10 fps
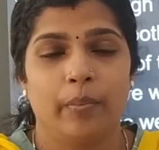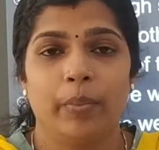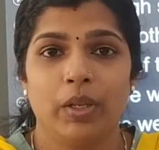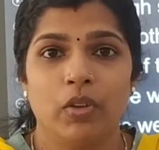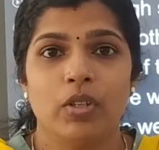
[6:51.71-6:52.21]

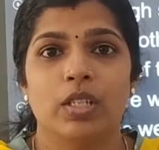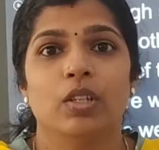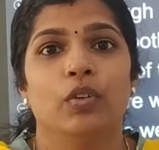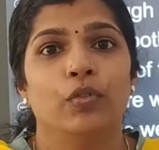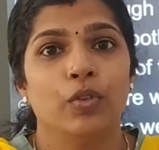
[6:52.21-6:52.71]
Because
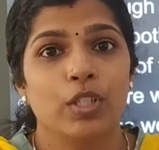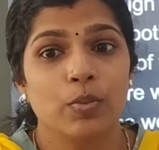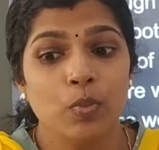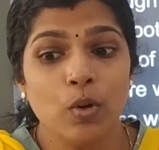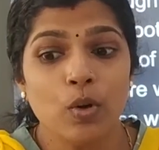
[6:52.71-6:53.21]
for
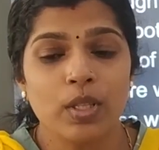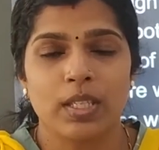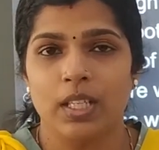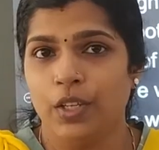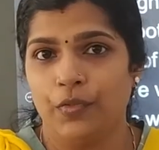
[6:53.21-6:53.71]

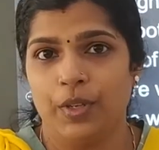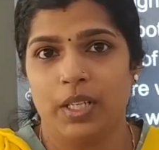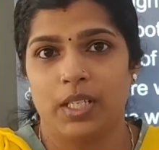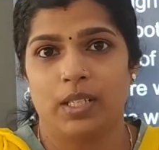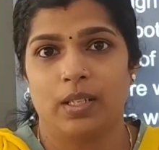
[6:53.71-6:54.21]
smooth surface,